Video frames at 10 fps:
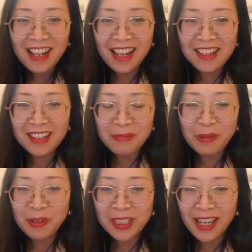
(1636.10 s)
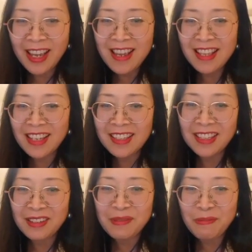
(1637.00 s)
and people say, "Hey, this
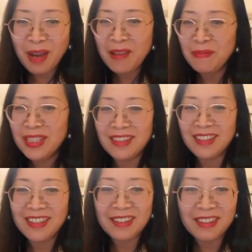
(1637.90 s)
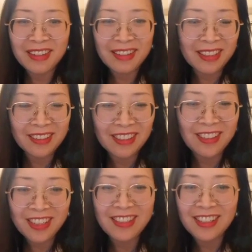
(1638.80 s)
is a mom's
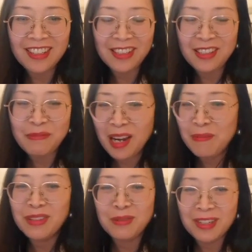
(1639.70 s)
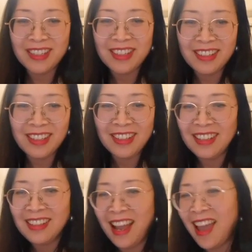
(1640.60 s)
dish. This is a mom's work. This
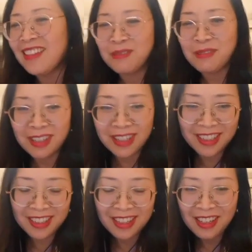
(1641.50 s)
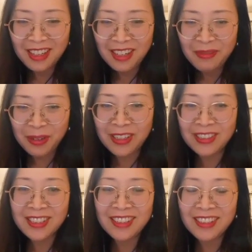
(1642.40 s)
is a dad's work,"
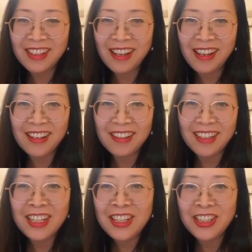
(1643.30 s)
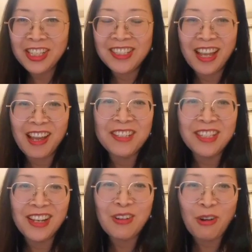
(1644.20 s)
because each just
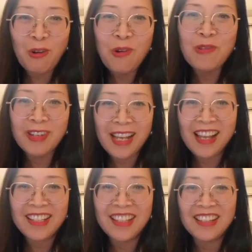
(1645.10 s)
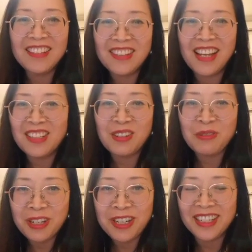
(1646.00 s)
have their own standardized
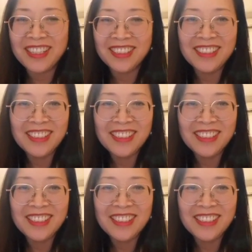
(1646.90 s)
work.